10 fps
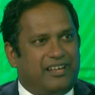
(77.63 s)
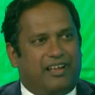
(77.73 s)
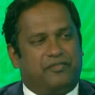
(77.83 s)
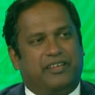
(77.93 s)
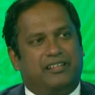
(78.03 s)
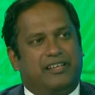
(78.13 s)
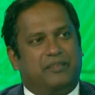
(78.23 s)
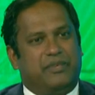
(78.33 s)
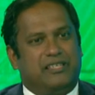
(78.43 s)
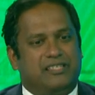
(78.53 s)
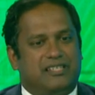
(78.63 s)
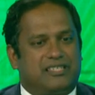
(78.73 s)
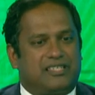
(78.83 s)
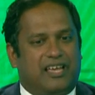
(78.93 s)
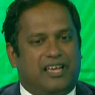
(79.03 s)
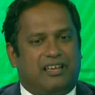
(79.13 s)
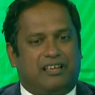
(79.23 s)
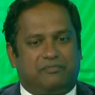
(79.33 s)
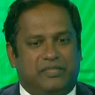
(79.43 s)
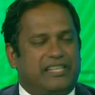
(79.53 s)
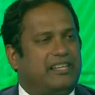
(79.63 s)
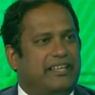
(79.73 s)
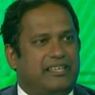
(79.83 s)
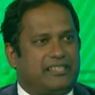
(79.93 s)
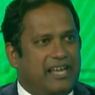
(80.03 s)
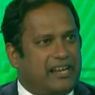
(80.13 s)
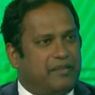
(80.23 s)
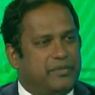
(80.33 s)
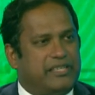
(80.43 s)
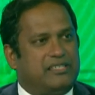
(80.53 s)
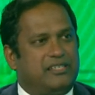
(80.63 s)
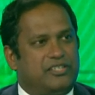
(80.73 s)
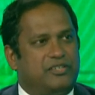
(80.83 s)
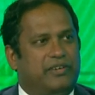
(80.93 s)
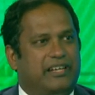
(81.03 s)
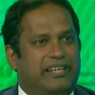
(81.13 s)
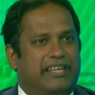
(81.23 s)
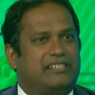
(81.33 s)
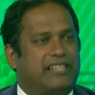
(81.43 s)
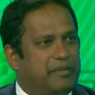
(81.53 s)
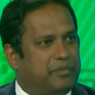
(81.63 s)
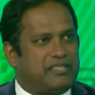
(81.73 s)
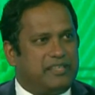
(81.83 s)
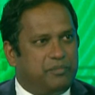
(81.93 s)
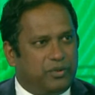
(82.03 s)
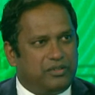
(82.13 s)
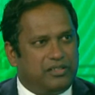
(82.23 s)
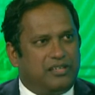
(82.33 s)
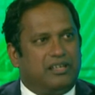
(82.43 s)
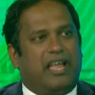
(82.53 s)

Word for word: I feel in a business, uh, as particularly a startup business, you really need to keep it simple, mm.